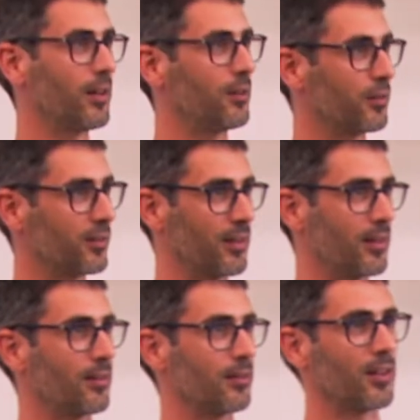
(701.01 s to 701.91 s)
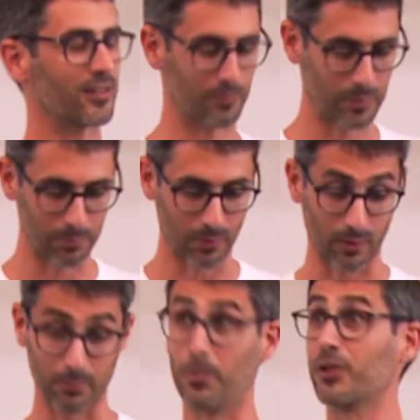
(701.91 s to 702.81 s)
you'll see lots of
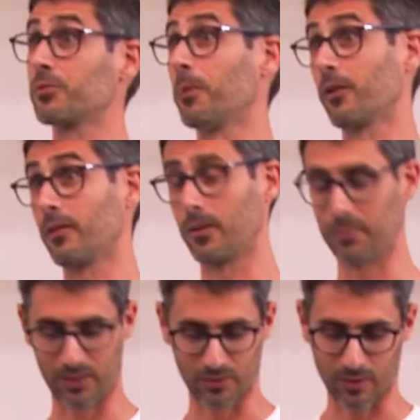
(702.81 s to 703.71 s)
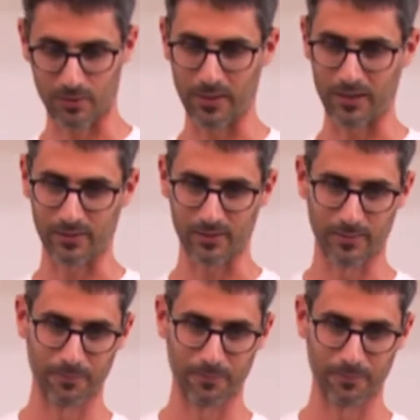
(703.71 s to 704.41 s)
people much smarter than me talk about it.